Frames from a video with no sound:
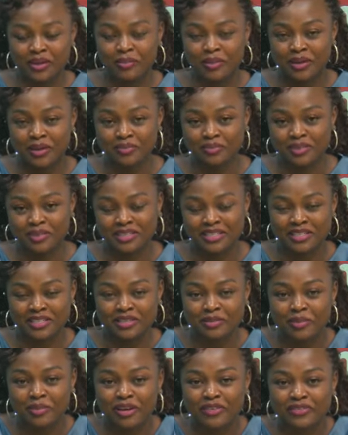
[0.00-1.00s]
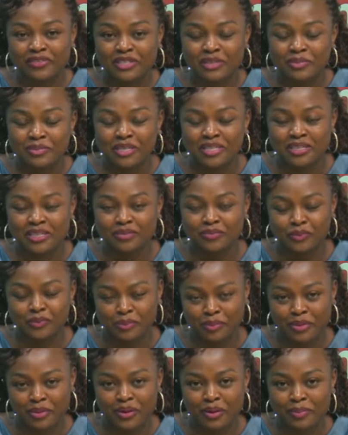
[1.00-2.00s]
about. This is the breakfast meeting. We'll
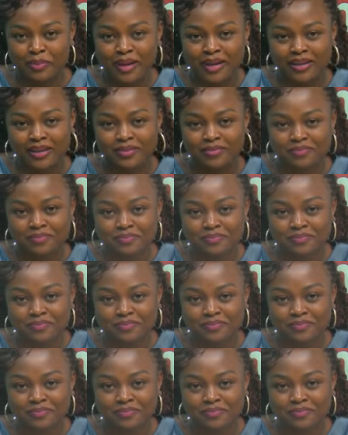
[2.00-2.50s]
be right back.